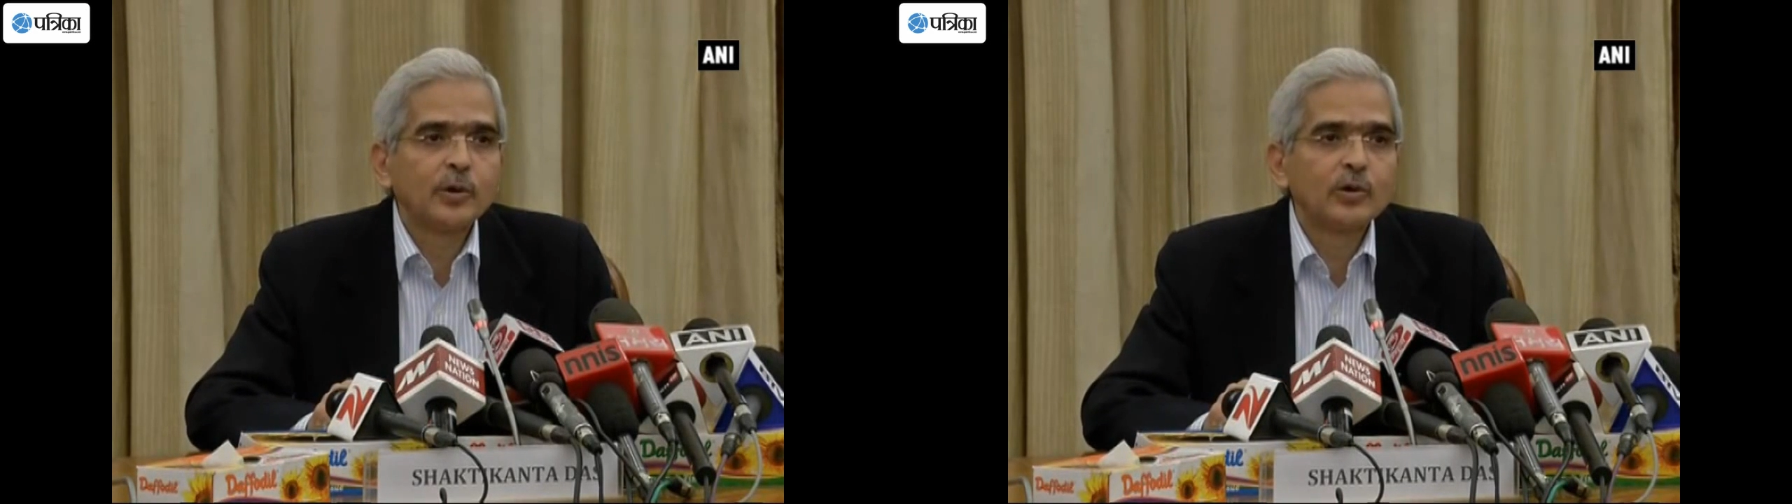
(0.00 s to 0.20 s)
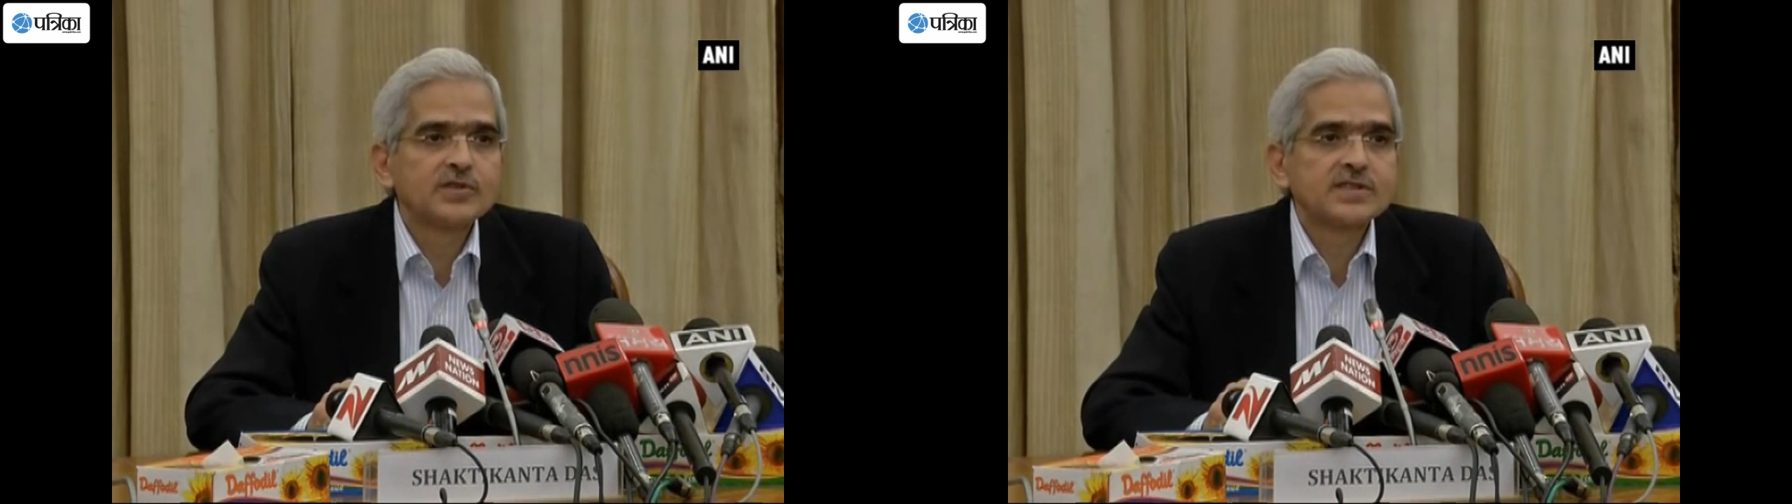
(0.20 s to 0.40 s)

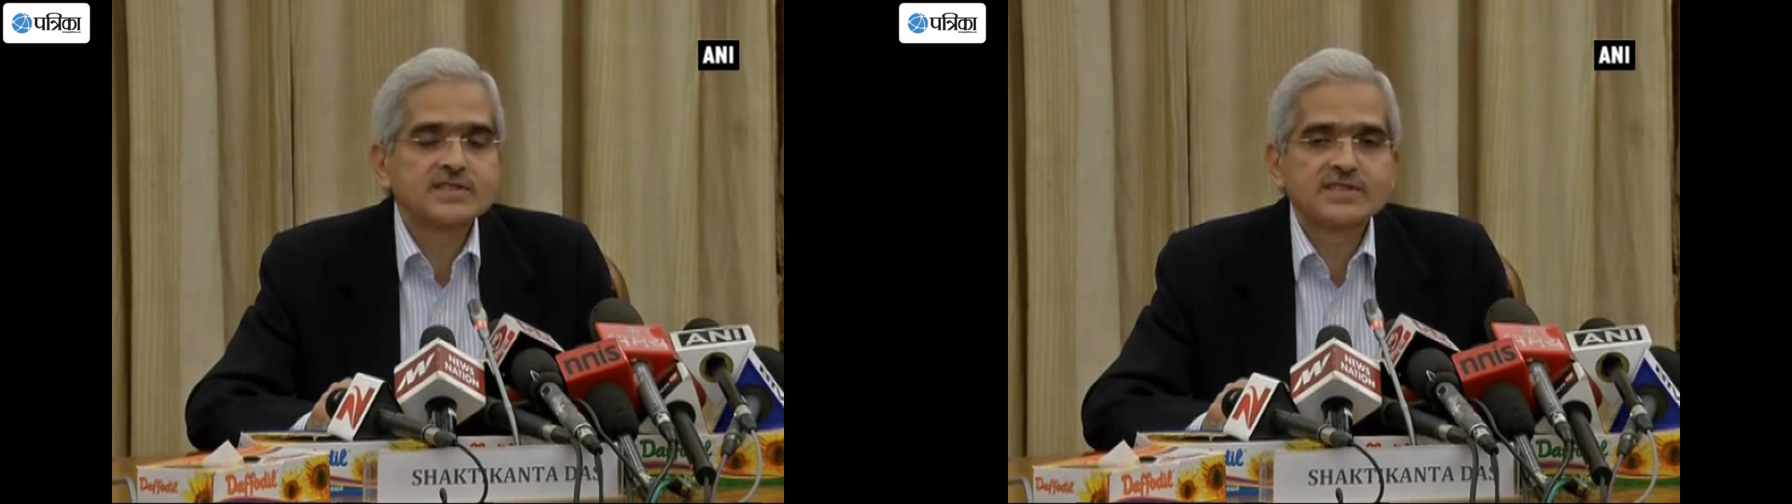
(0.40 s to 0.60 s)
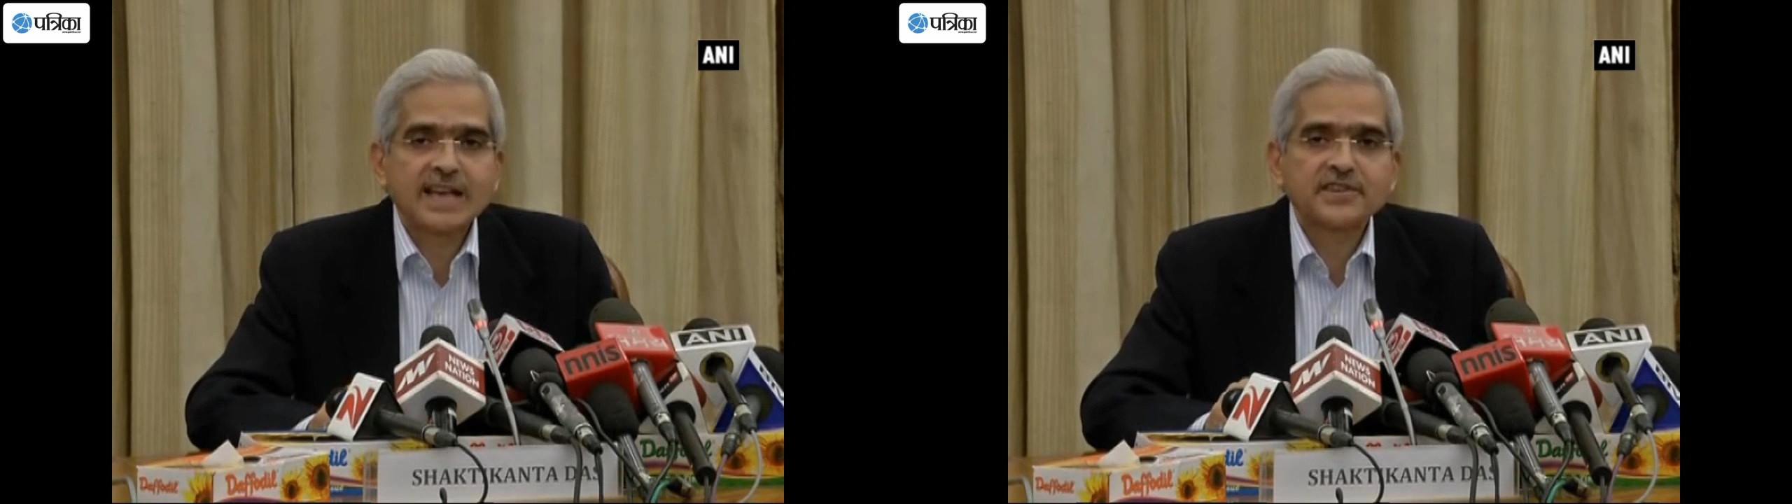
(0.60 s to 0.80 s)
loans
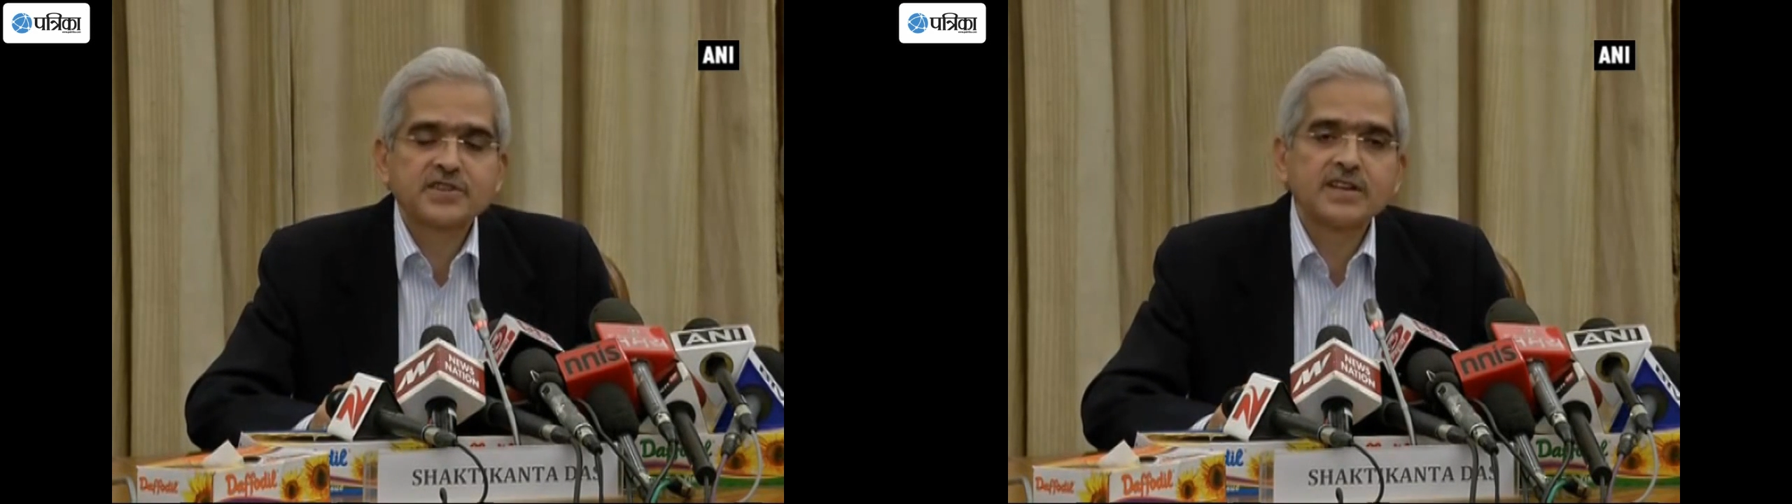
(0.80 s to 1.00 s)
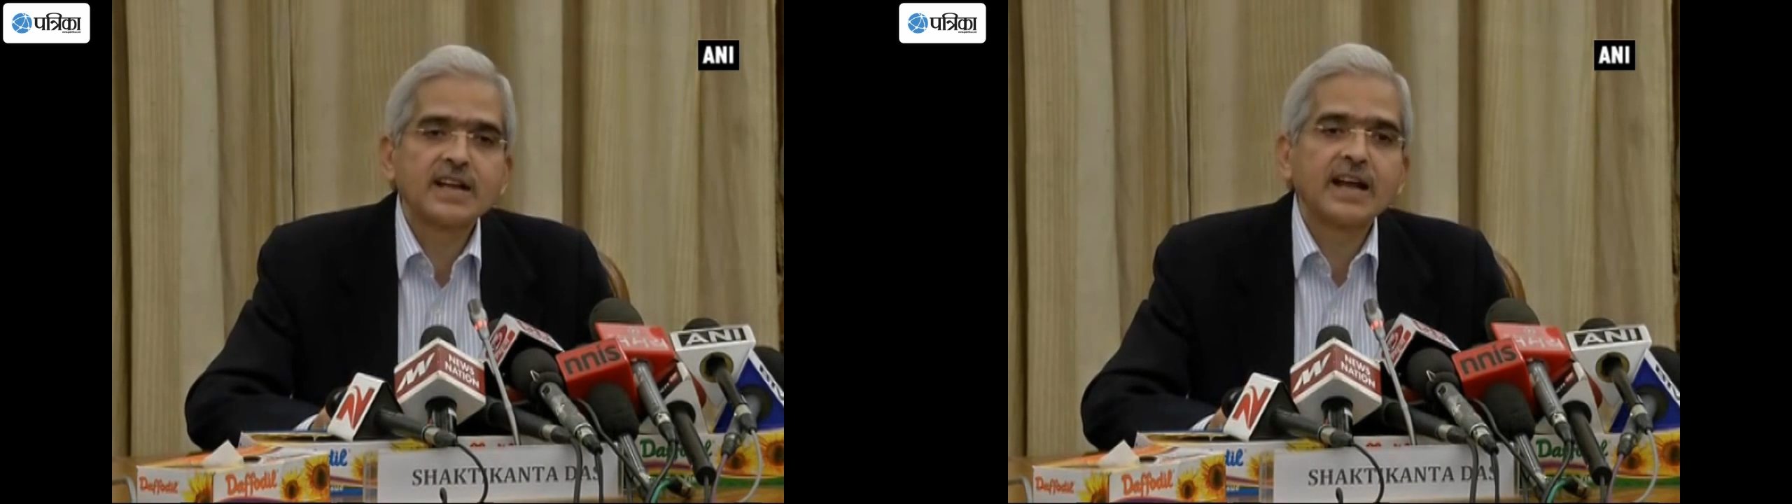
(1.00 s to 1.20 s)

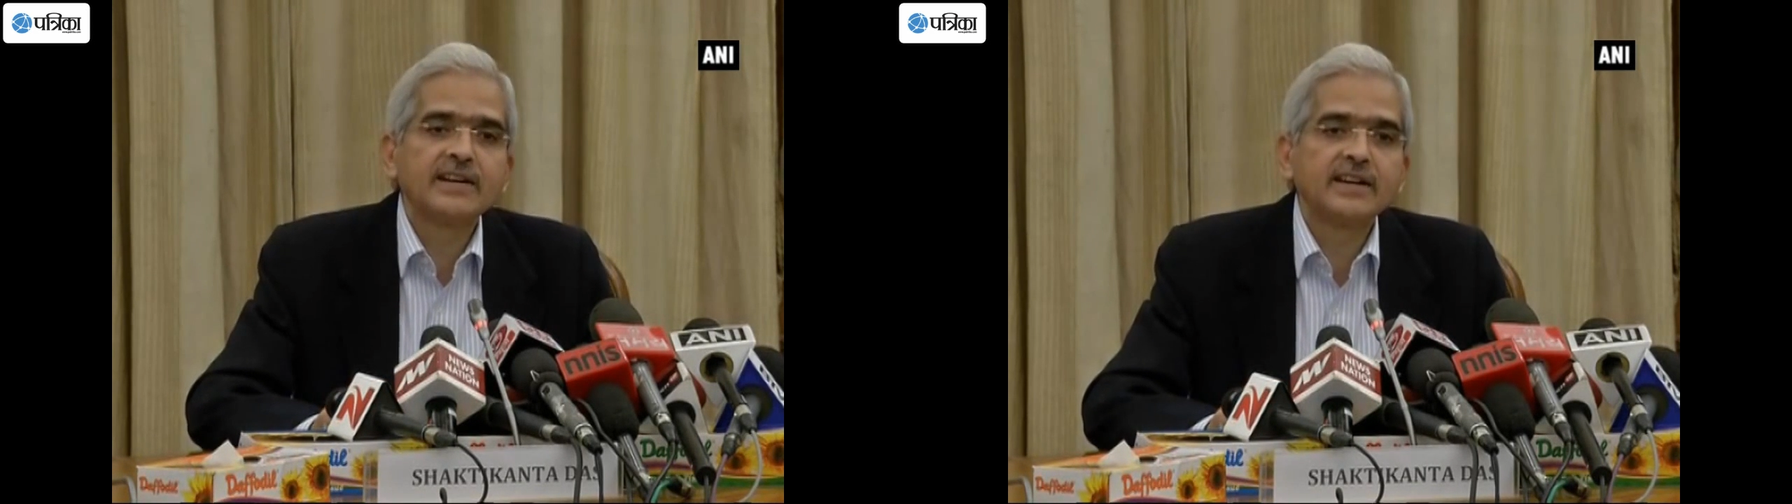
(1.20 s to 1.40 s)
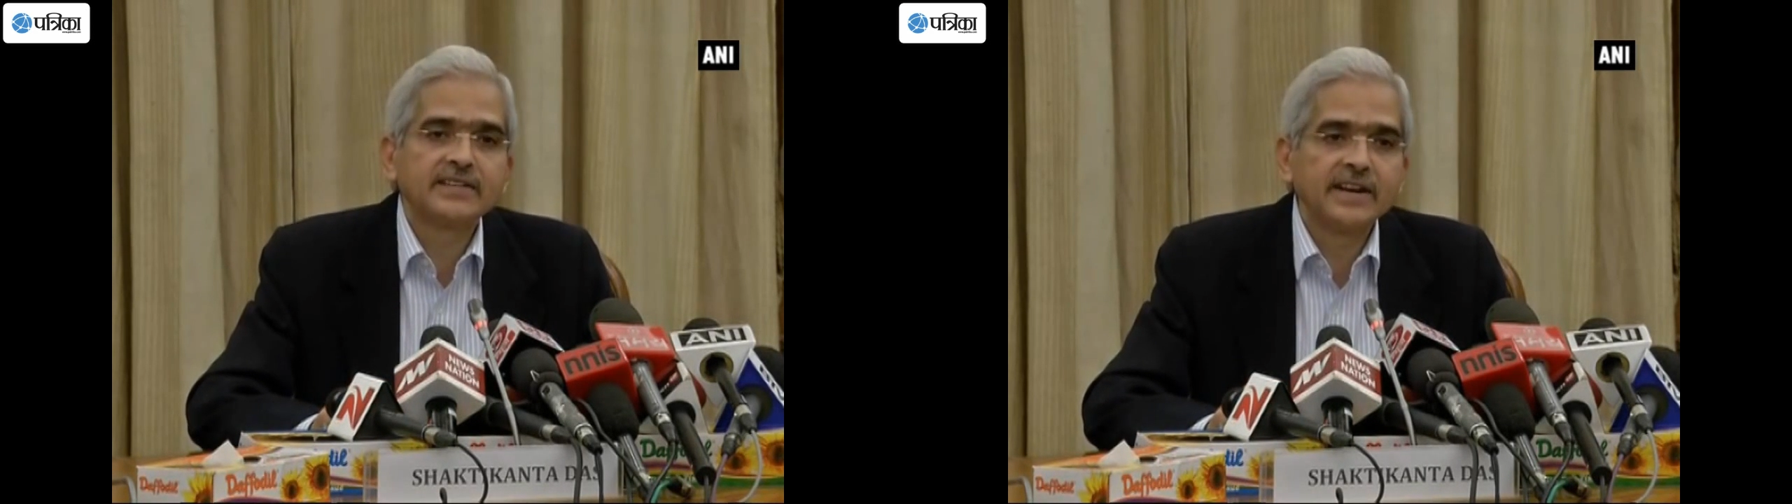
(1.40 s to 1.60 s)
sanctioned and